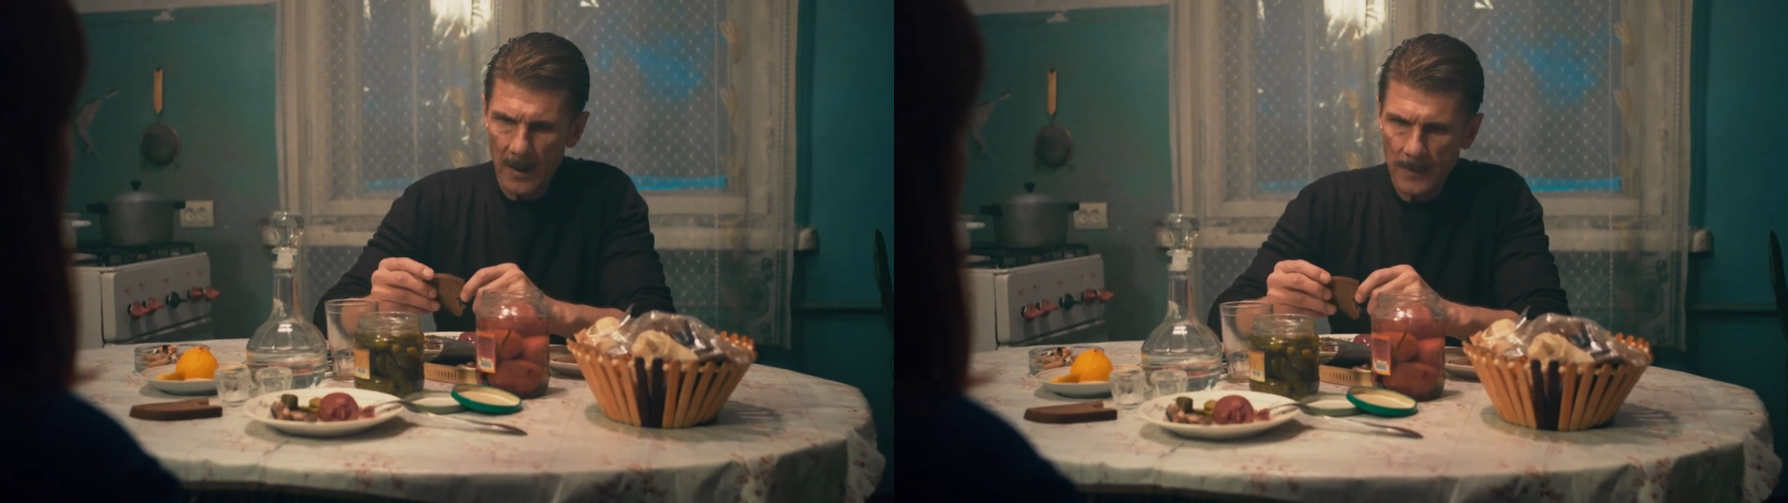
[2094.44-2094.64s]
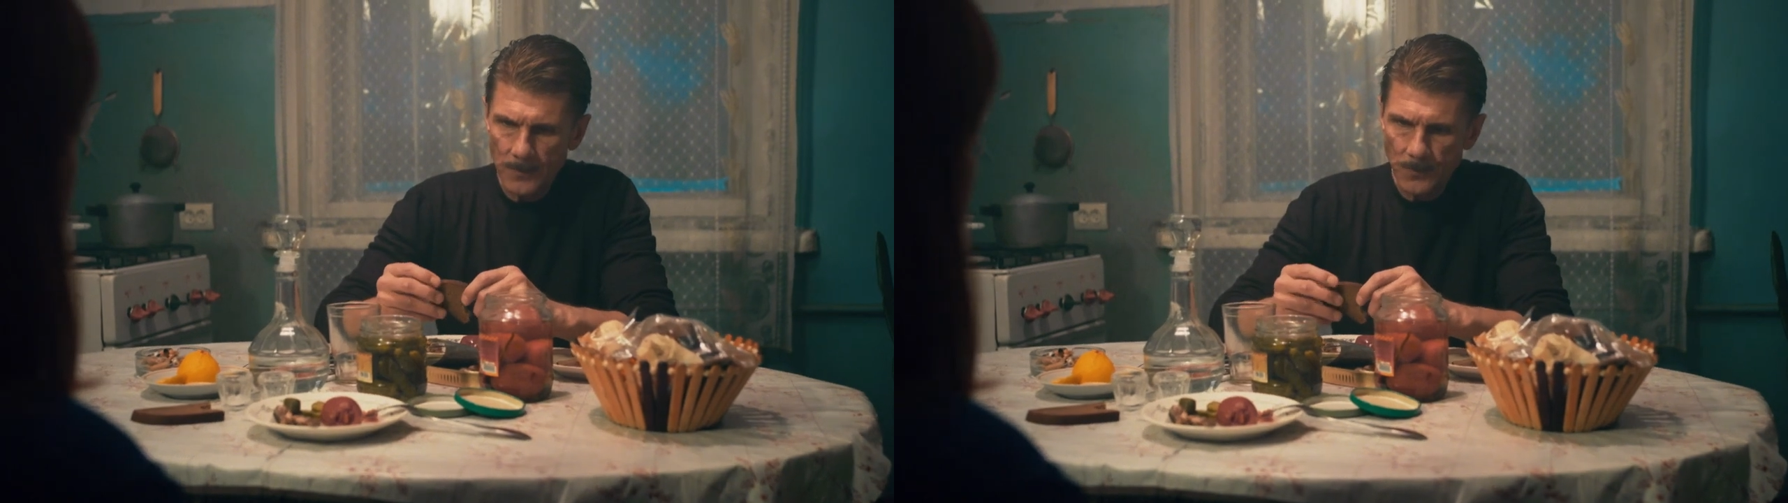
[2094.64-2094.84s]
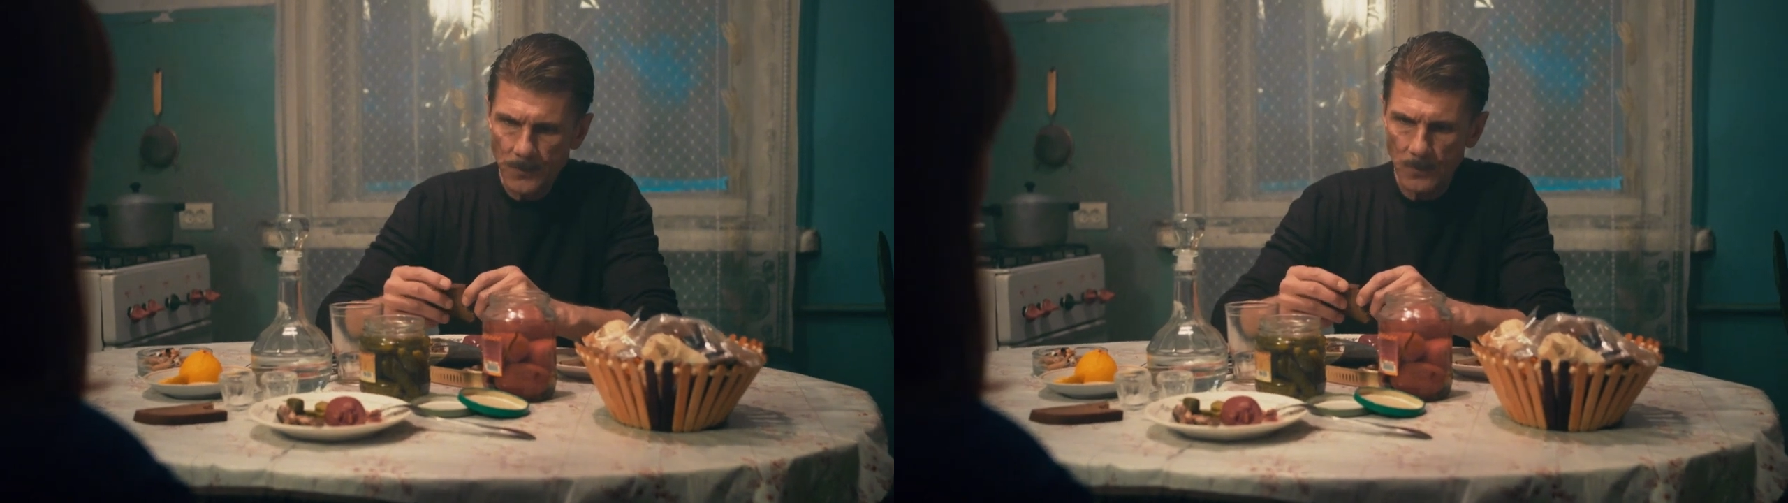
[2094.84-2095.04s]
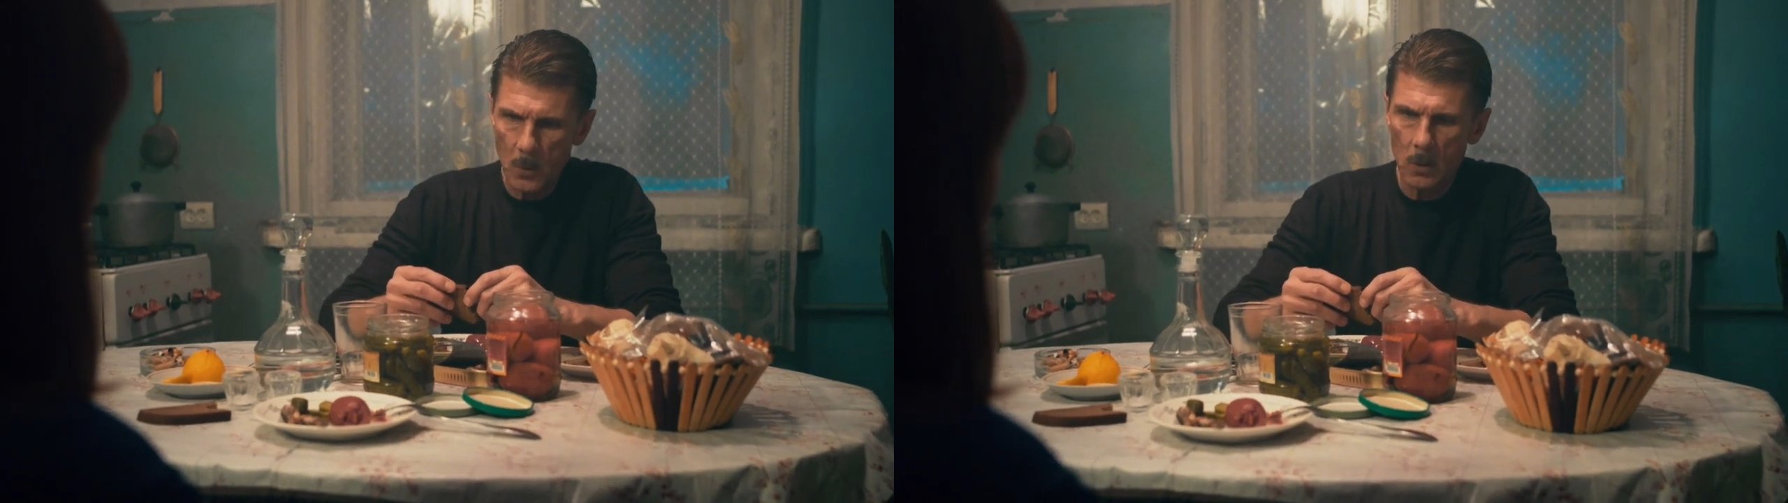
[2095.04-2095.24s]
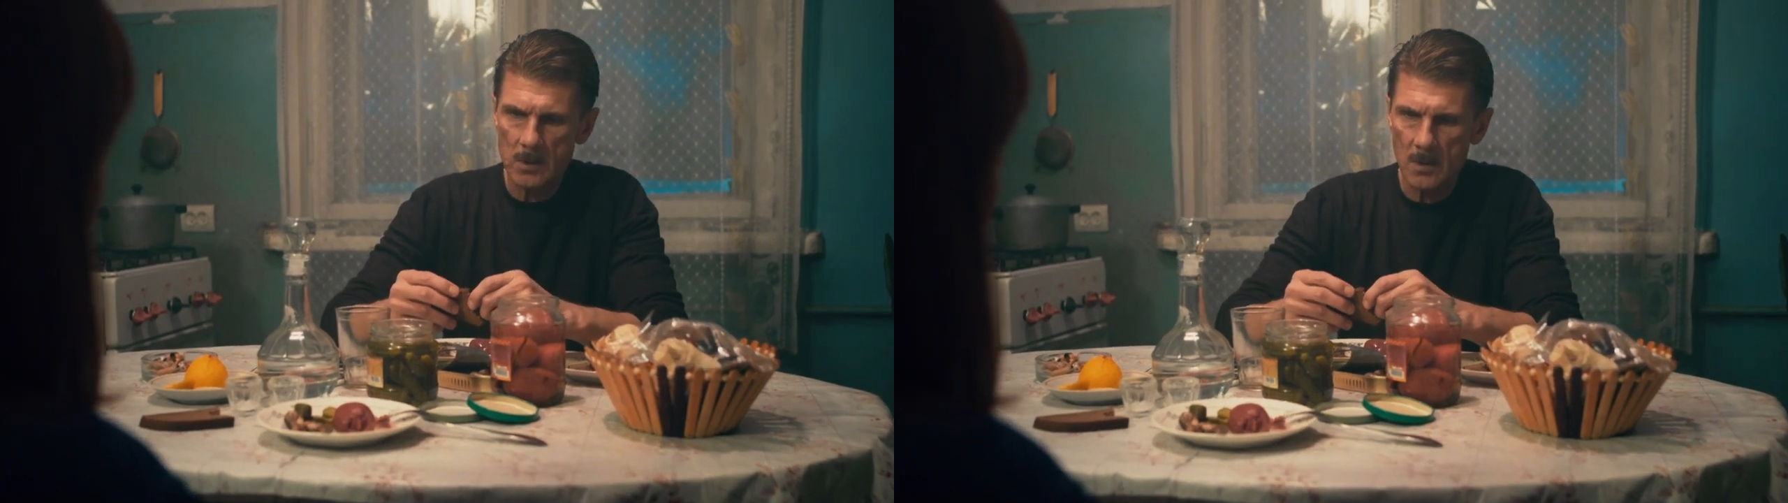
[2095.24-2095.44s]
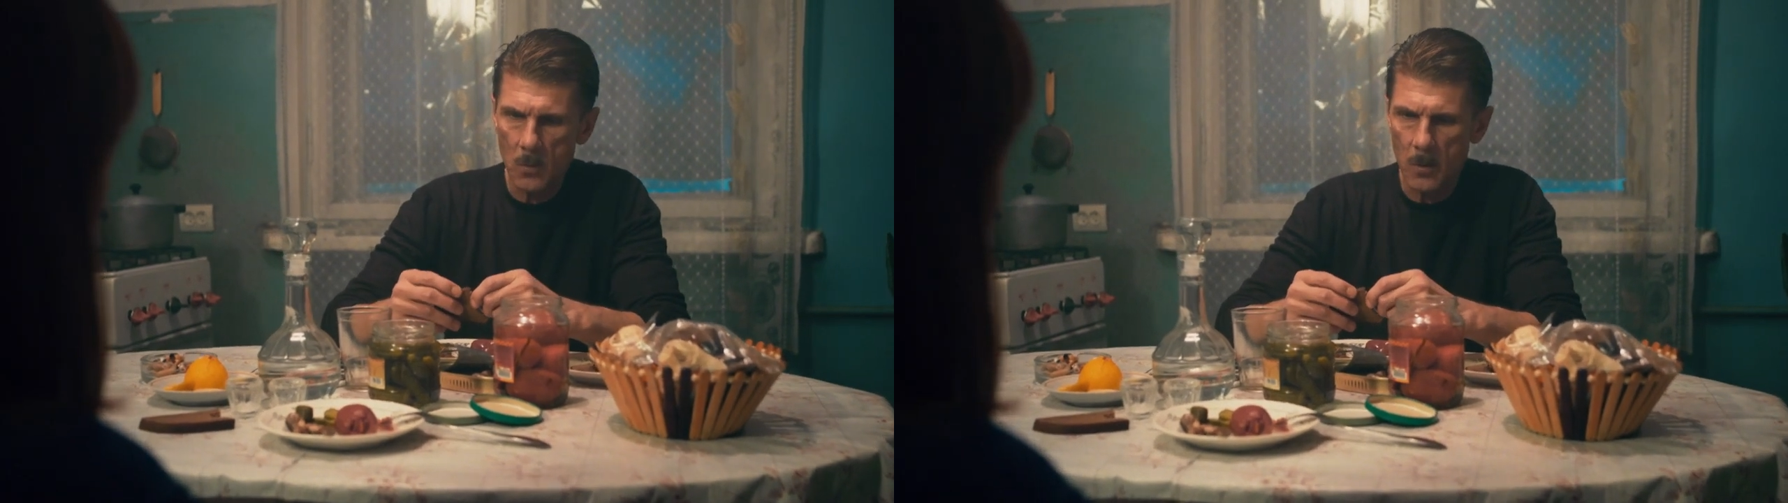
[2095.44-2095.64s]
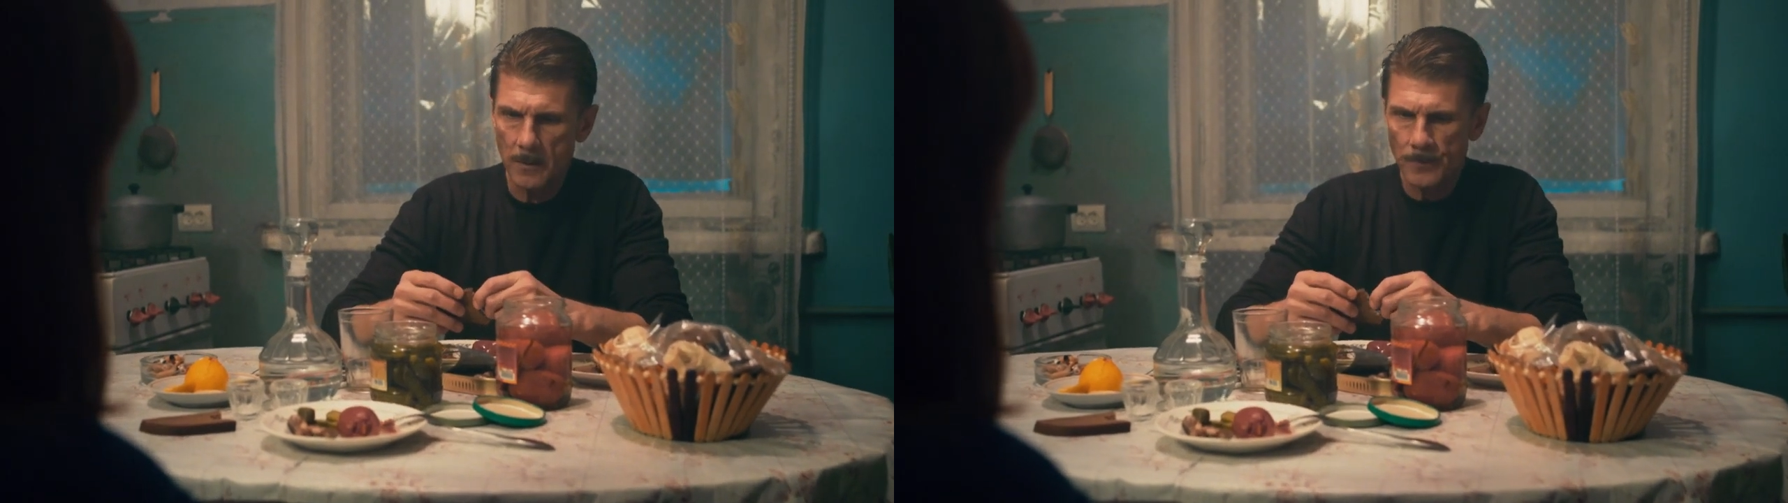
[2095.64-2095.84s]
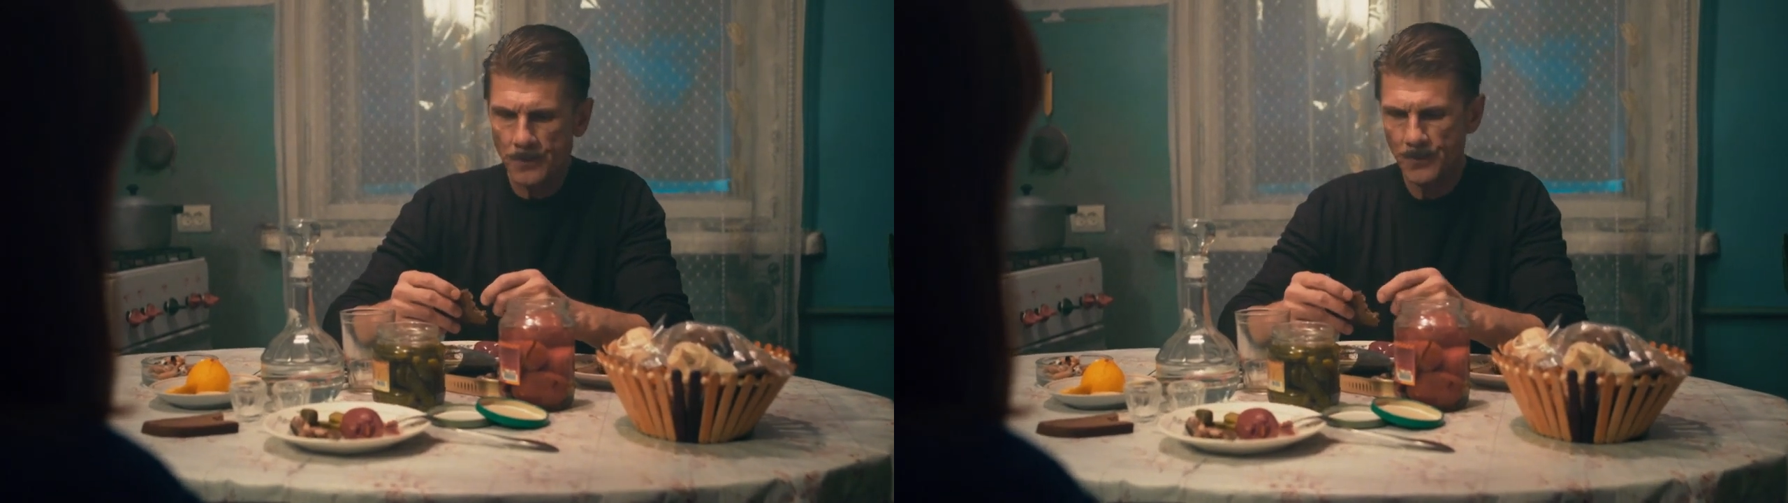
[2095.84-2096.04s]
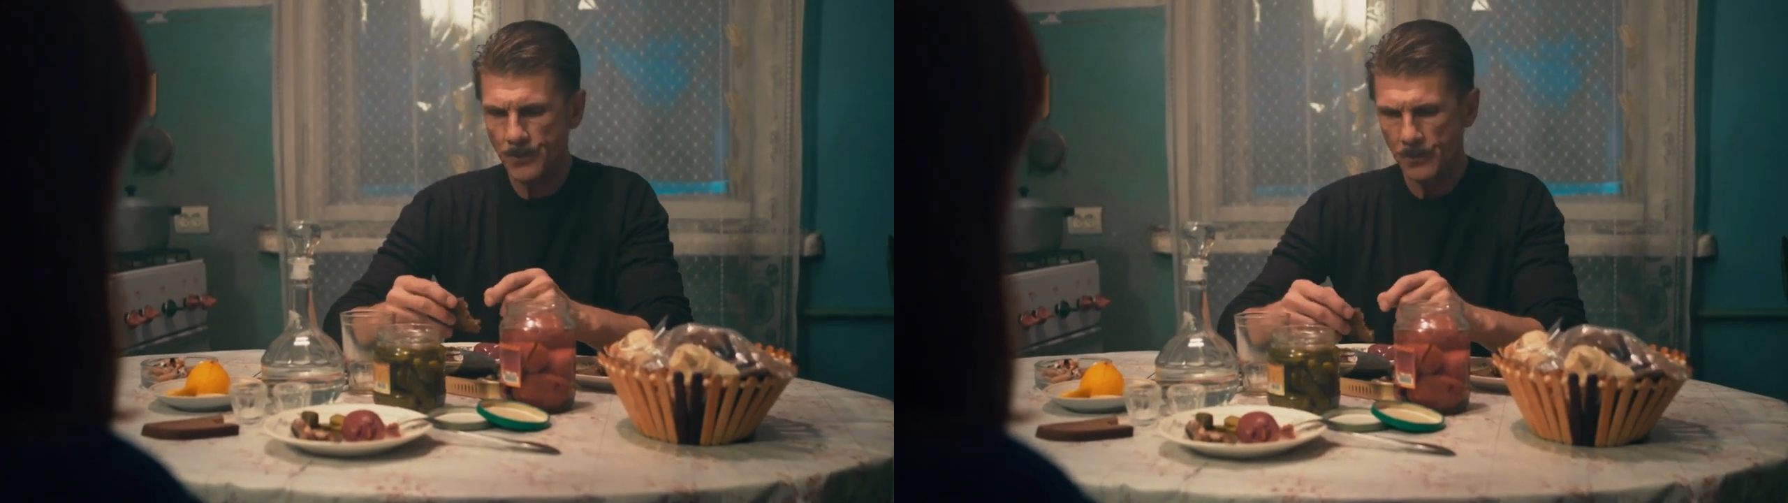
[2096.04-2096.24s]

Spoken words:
Okay, whatever.